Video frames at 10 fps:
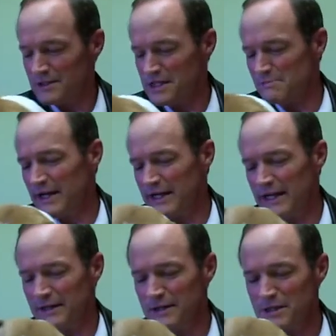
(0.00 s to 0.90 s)
she's
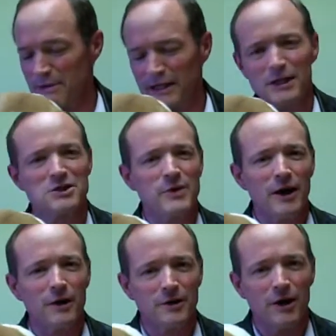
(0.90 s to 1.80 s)
my little
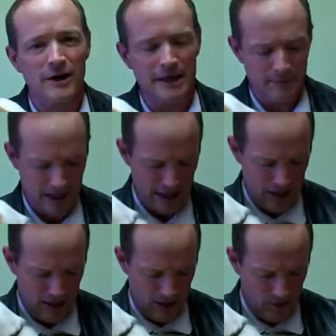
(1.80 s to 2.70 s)
sweetheart doggy.
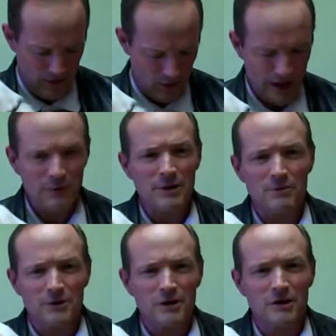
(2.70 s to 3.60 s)
Well, while
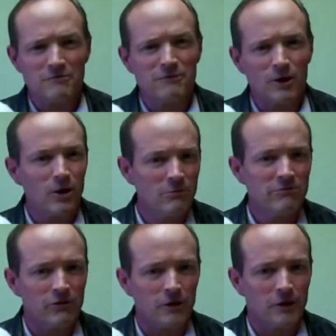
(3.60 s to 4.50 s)
we were looking for a
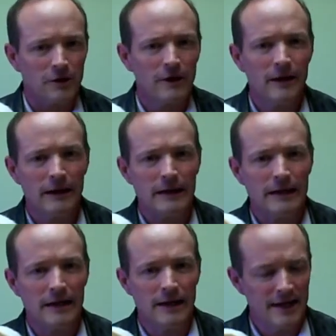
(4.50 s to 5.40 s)
home for her,
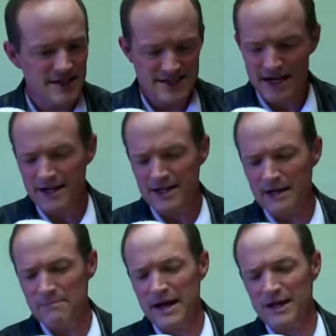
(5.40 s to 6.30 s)
I decided to
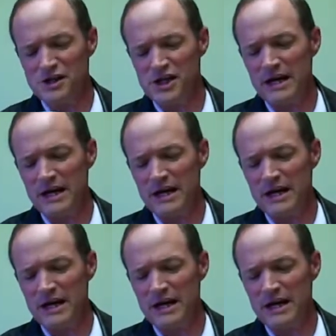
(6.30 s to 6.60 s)
get back in